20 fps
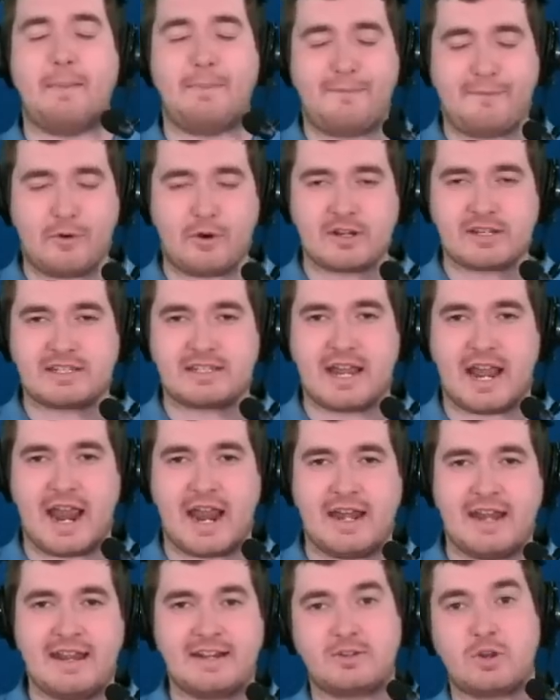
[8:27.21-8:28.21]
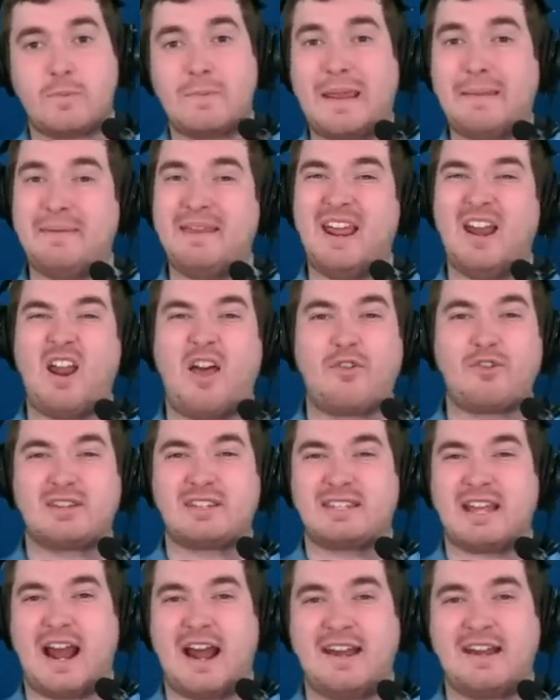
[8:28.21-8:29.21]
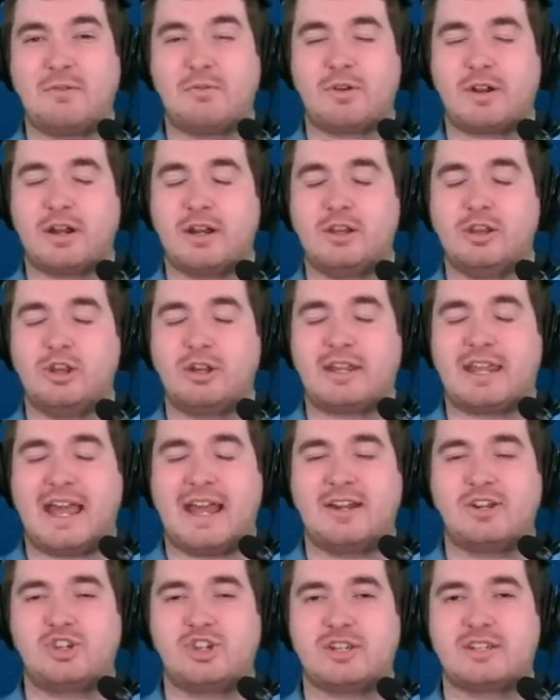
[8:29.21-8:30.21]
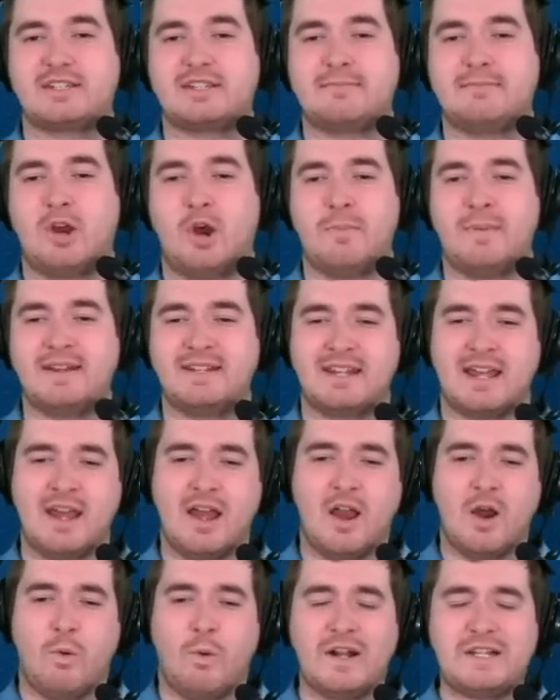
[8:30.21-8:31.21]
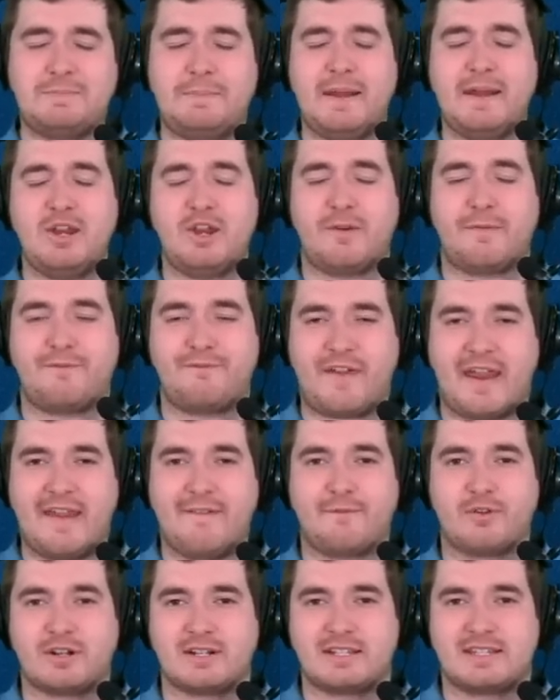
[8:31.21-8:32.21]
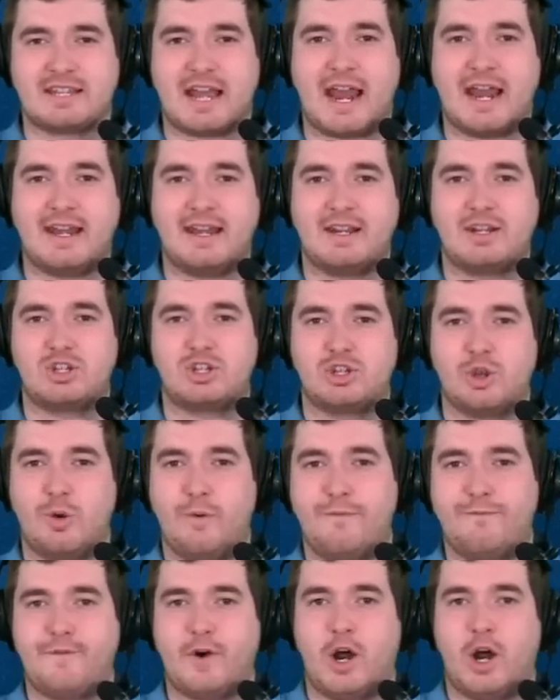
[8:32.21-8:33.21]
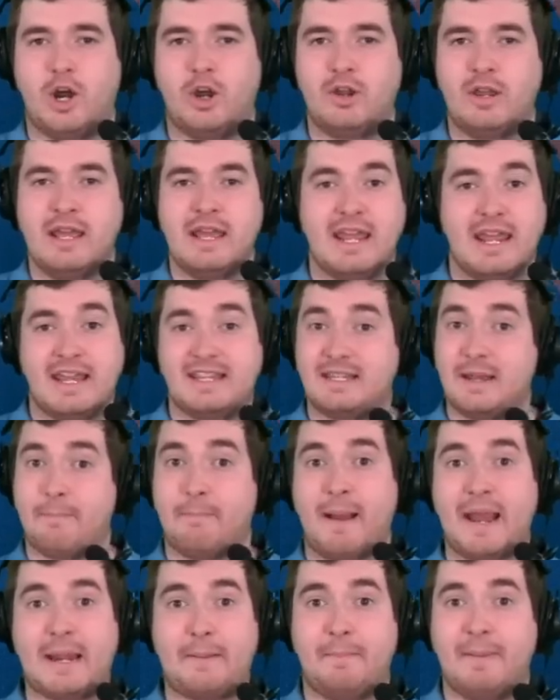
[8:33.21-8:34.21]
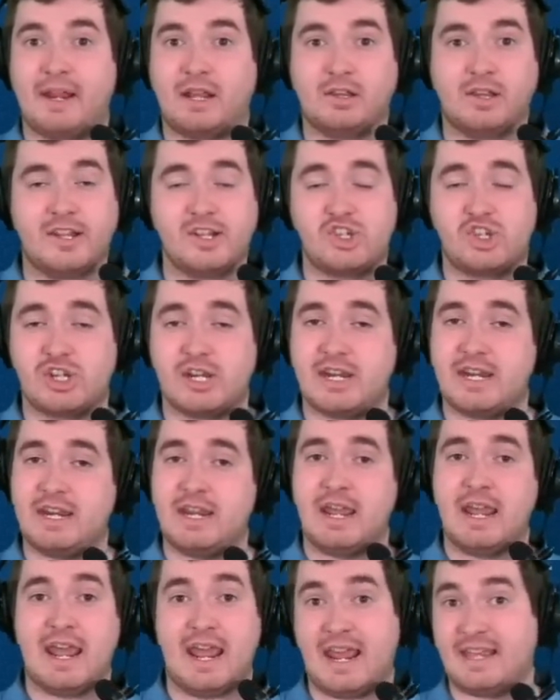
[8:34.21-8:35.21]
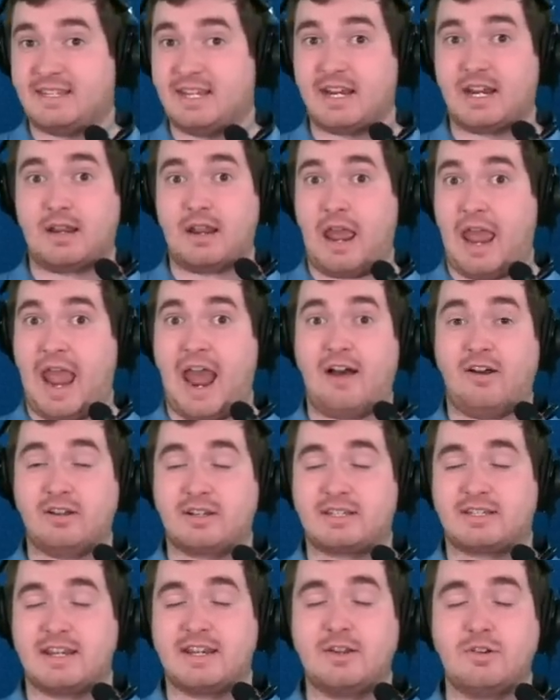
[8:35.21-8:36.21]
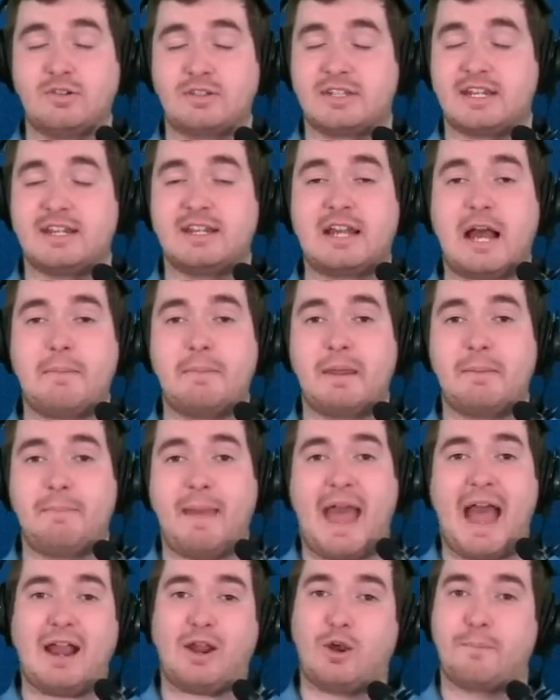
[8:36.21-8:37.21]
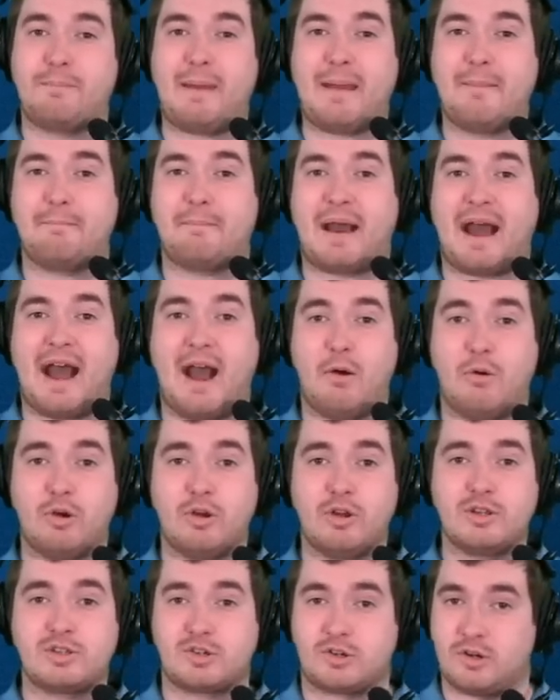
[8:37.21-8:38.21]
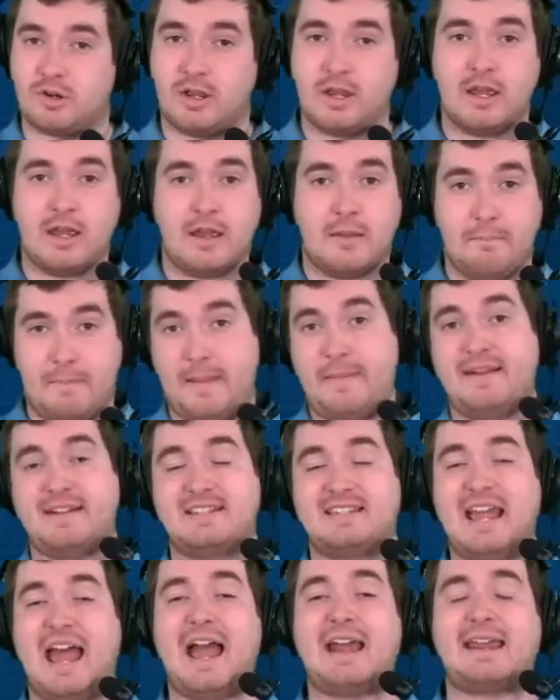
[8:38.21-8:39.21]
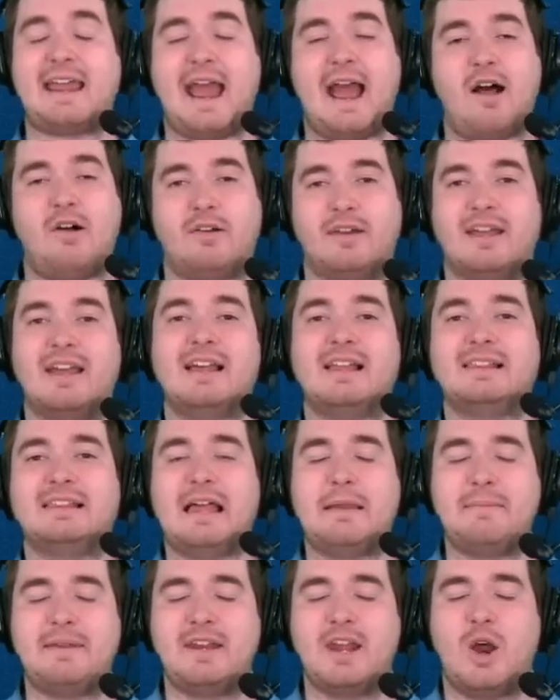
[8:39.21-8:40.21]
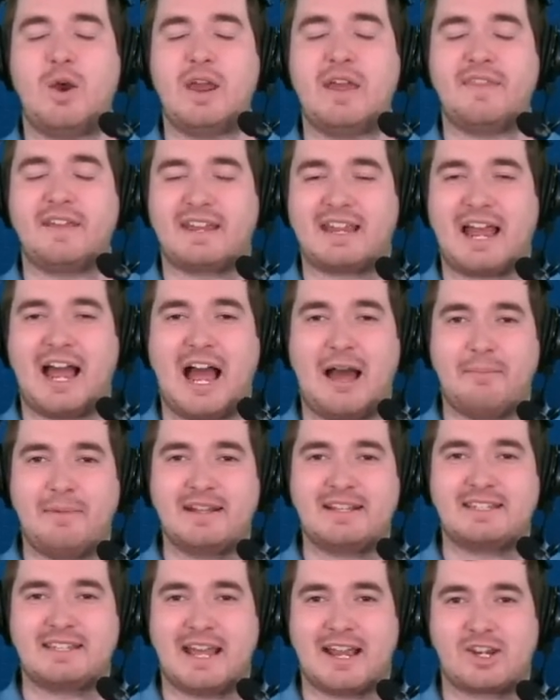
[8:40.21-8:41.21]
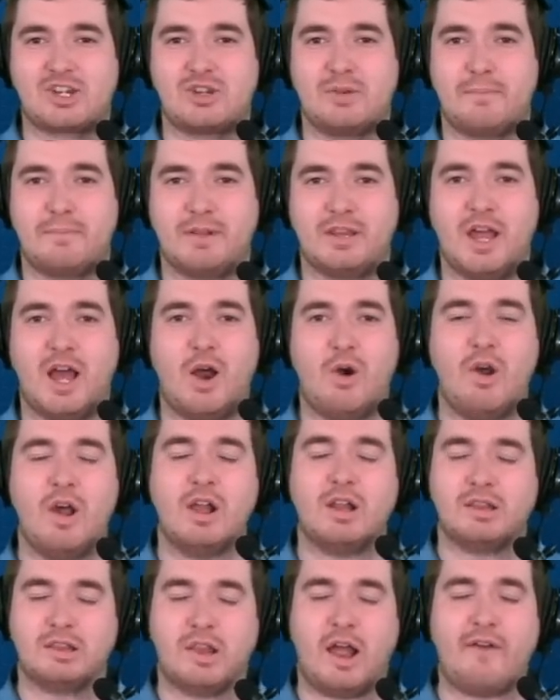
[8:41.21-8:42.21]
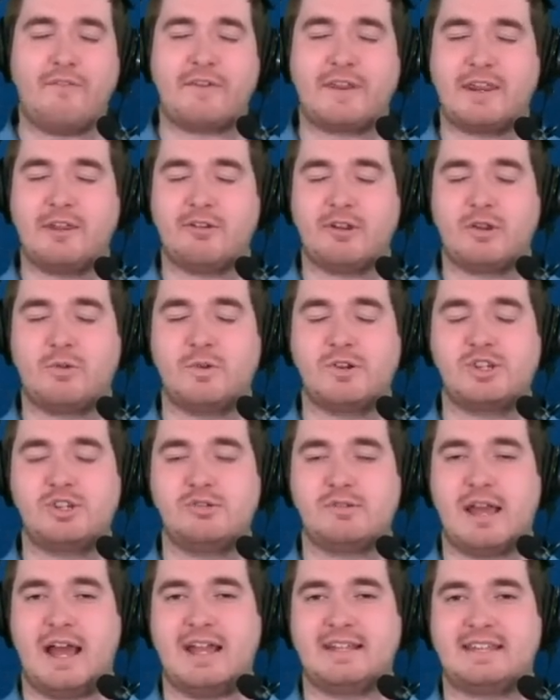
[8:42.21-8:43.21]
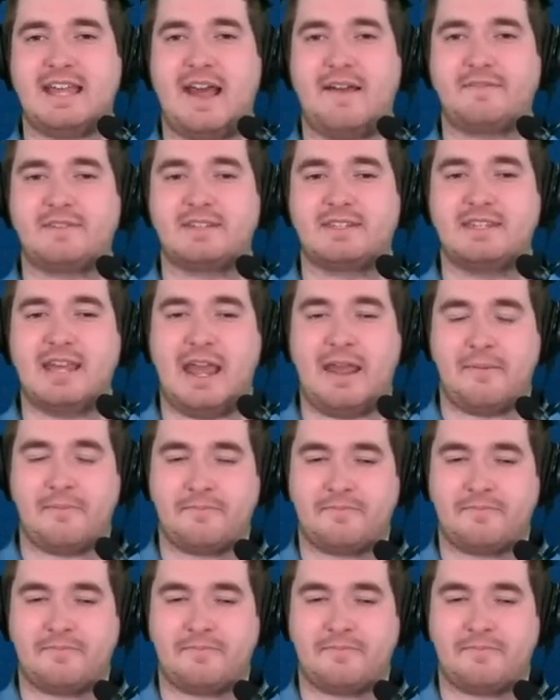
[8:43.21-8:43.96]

four signings, or maybe another signing we're going to look at in just a moment, what's been your favorite signing so far? Is it Mike McGlinchey? Is it Alex Singleton coming back, or Ben Powers, or maybe it's Zach Allen? Let me know in the comments section below. Love hearing what you guys have to say.